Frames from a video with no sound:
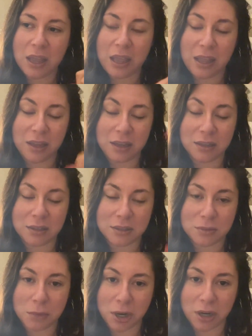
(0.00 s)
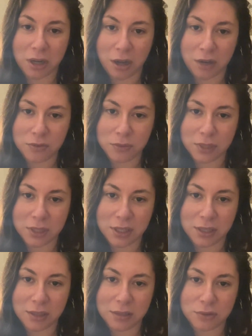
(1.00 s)
and mark off with
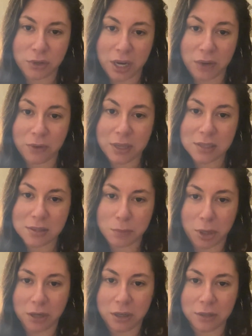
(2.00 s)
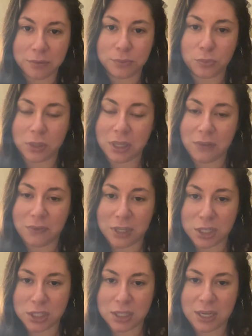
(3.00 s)
a dry erase marker when they
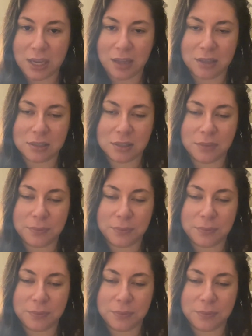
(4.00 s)
finish the task.